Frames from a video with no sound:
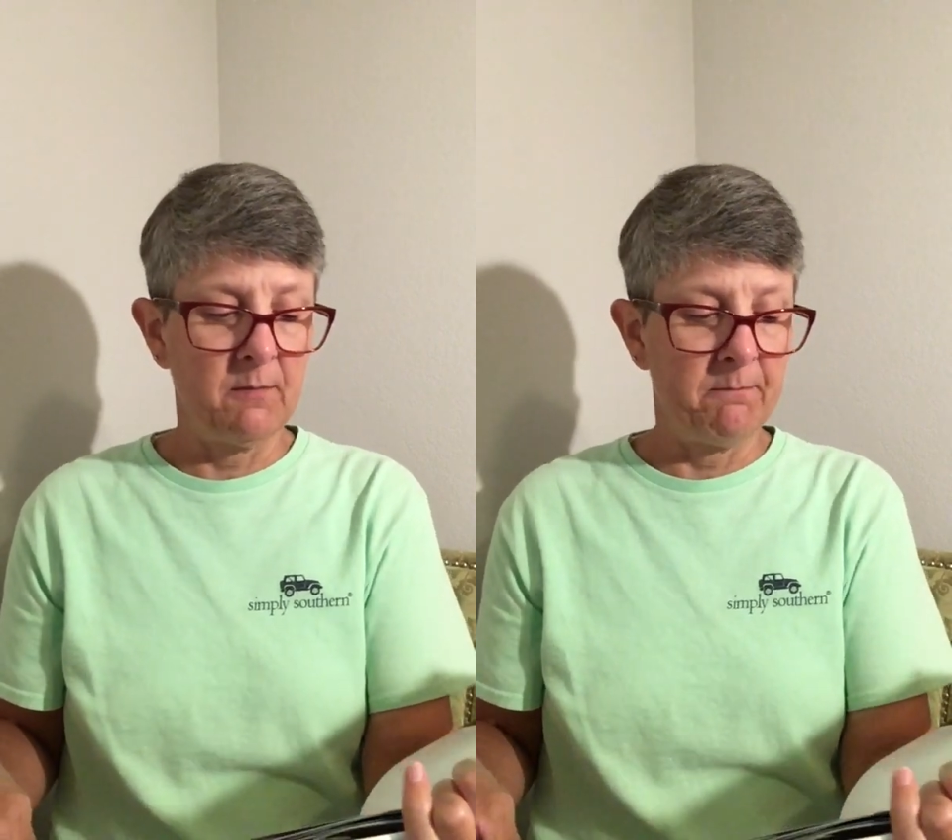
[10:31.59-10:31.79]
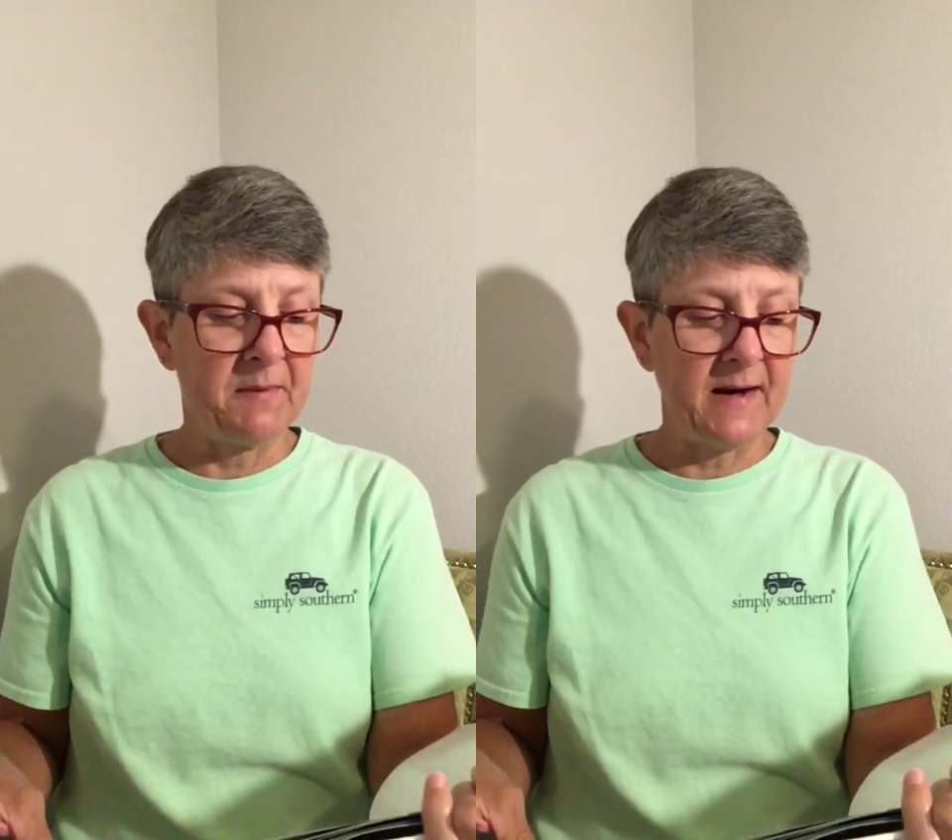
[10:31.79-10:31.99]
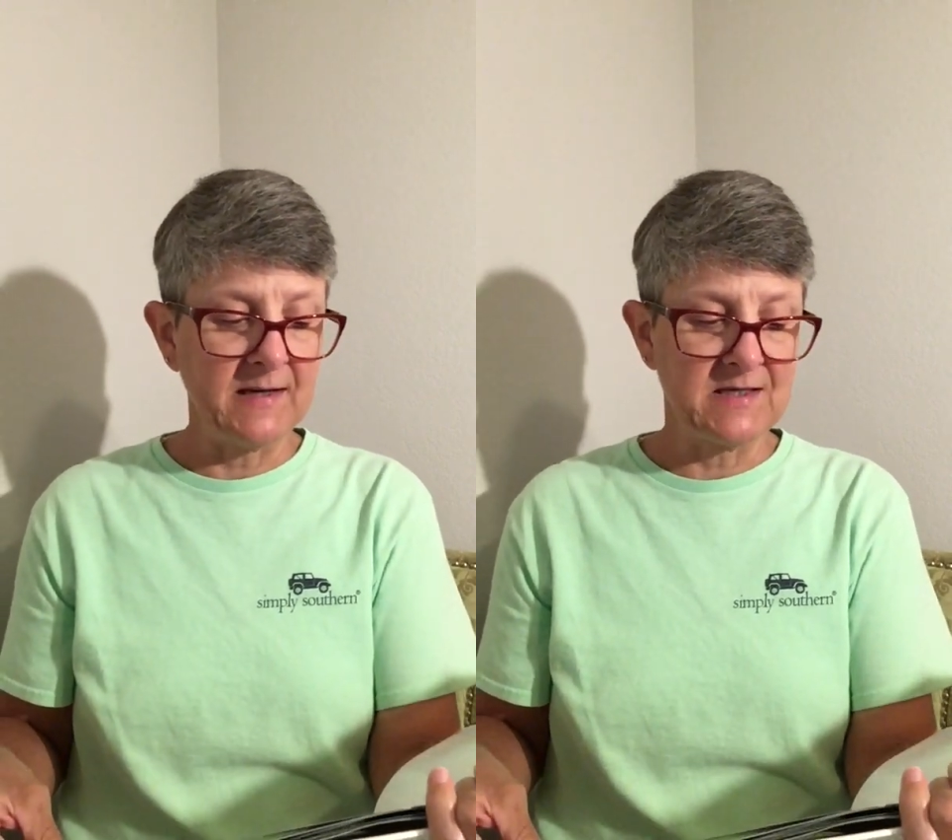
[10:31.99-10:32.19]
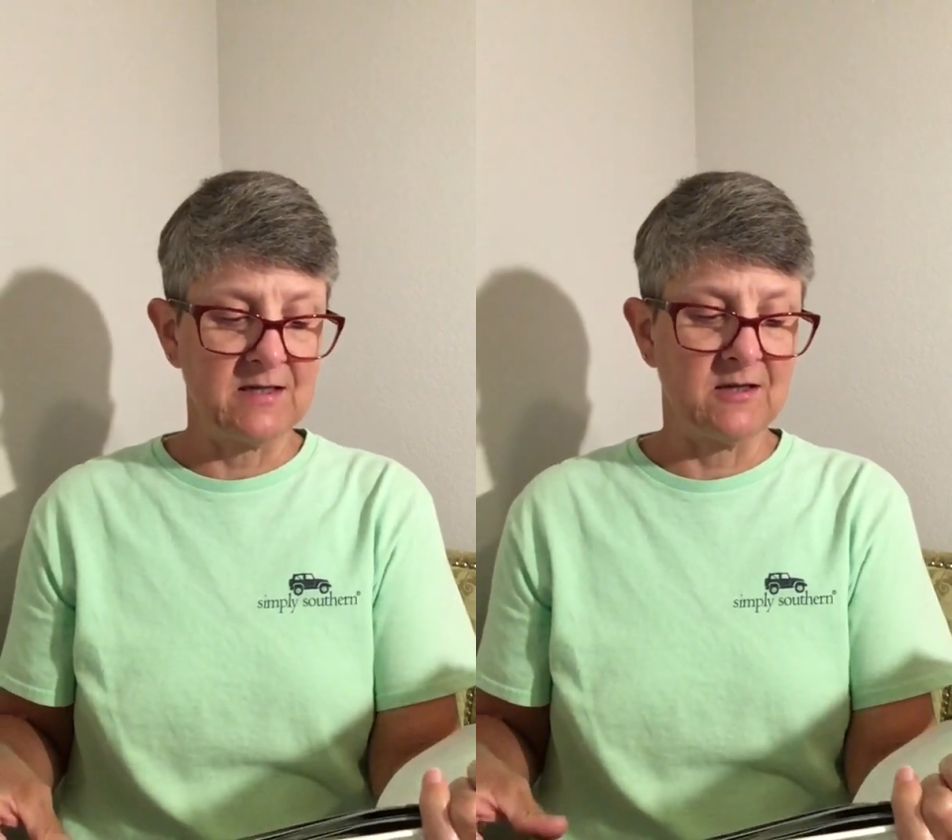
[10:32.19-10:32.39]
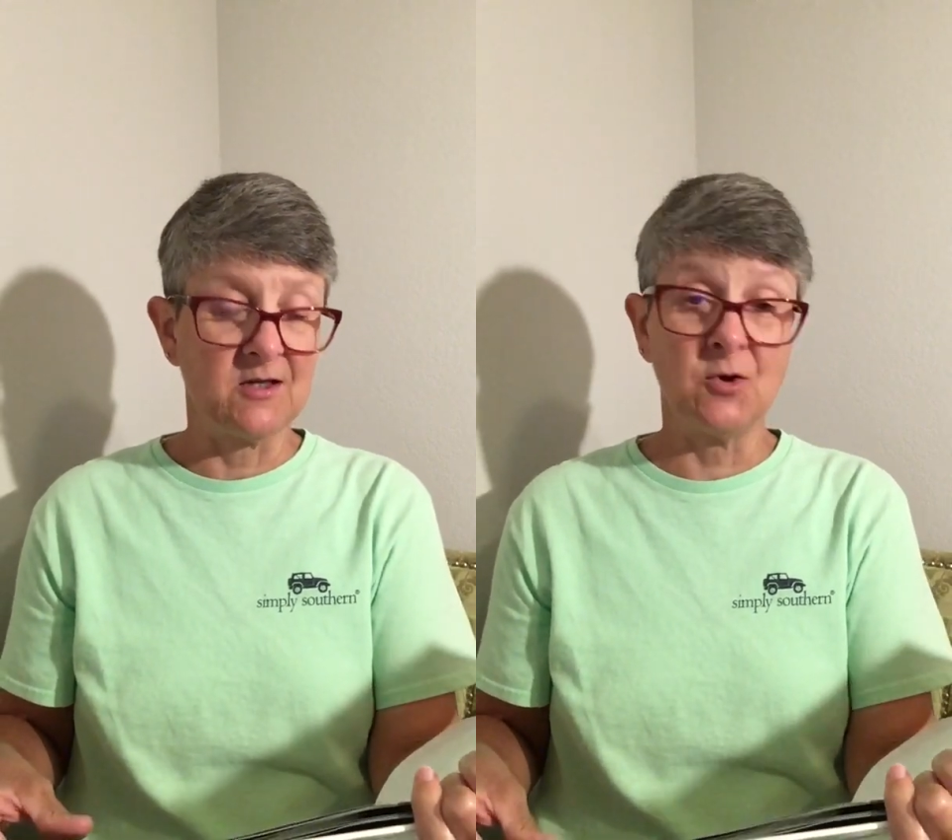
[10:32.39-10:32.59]
bites
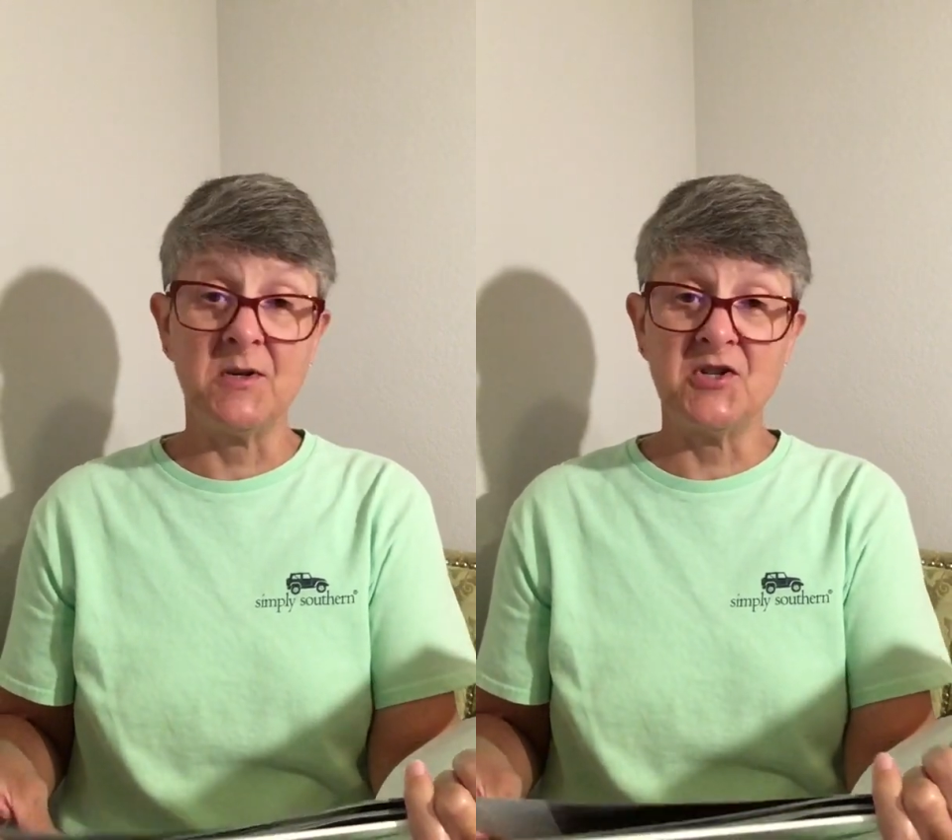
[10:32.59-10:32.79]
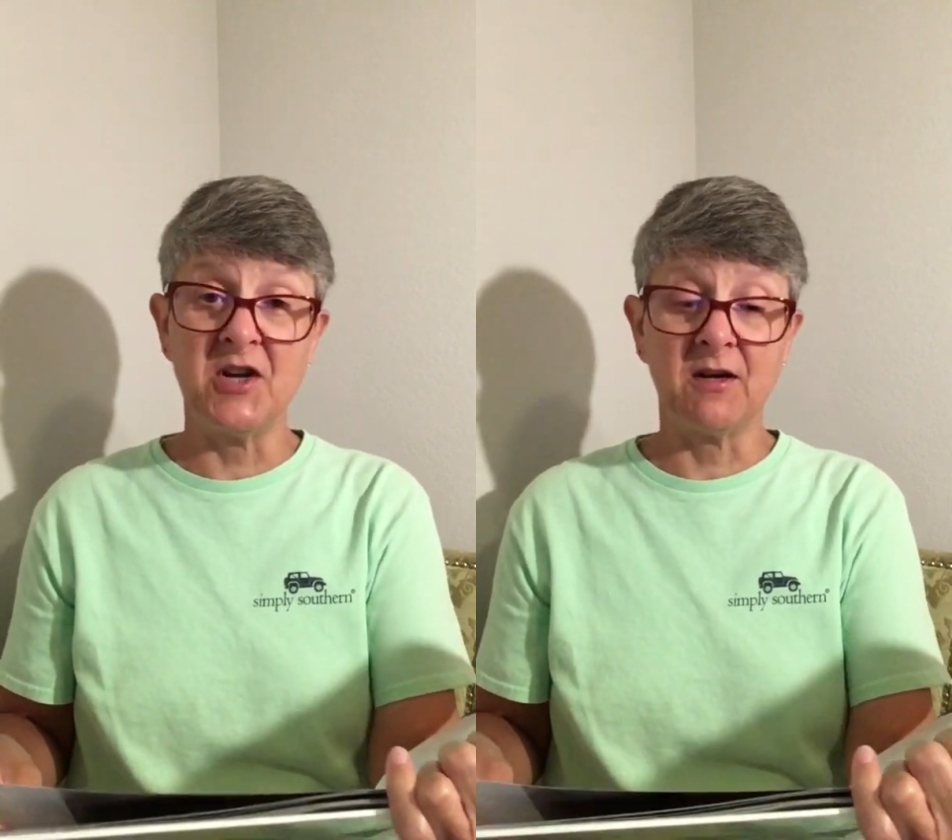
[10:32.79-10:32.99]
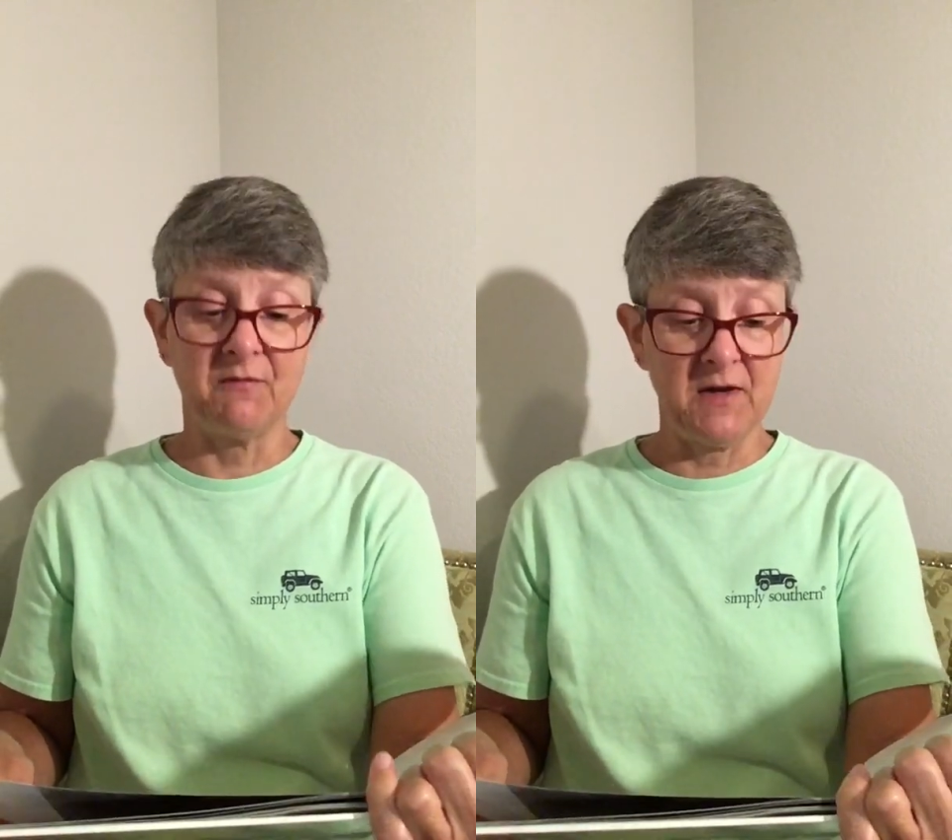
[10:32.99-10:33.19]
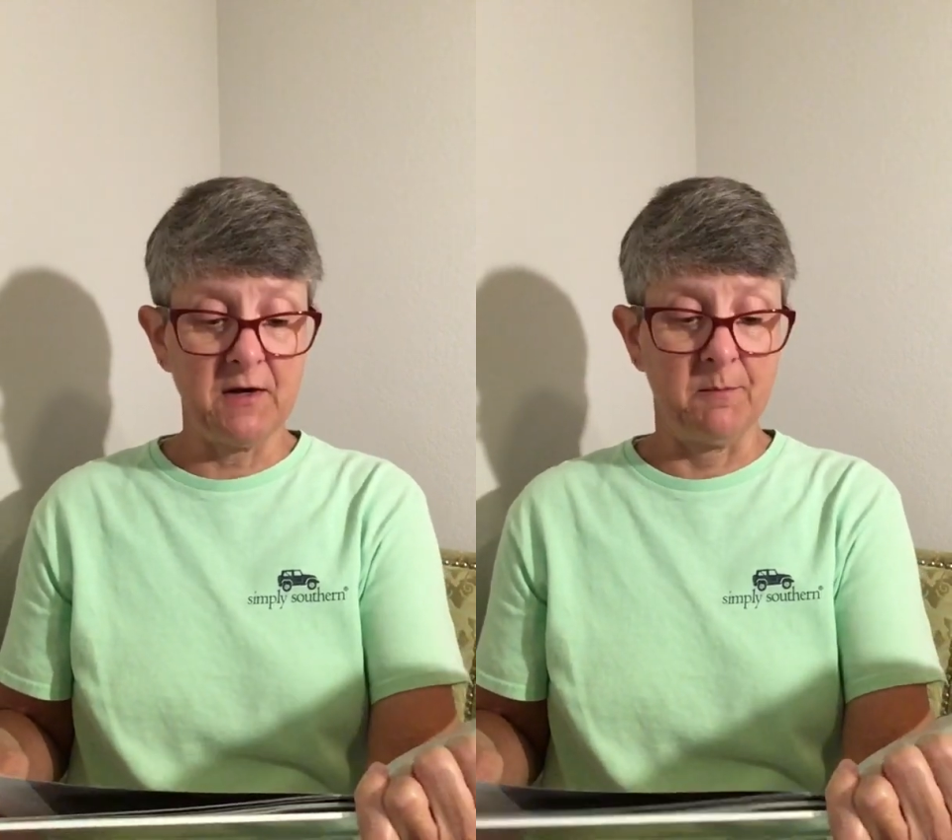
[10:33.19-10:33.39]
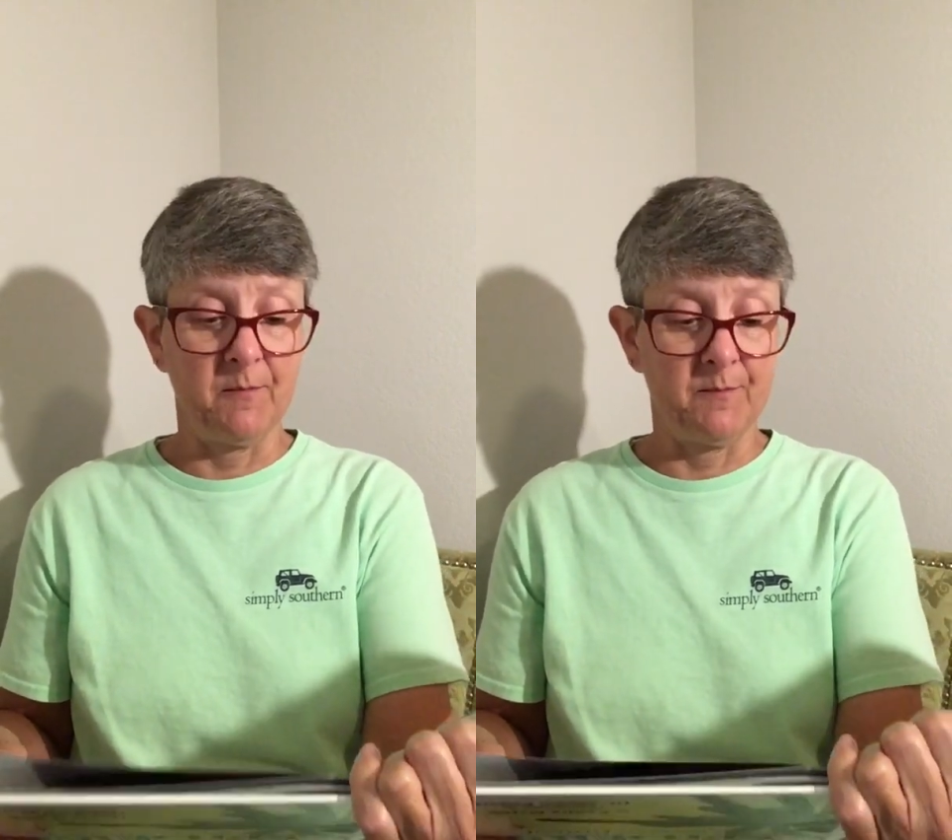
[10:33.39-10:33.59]
it to inject venom.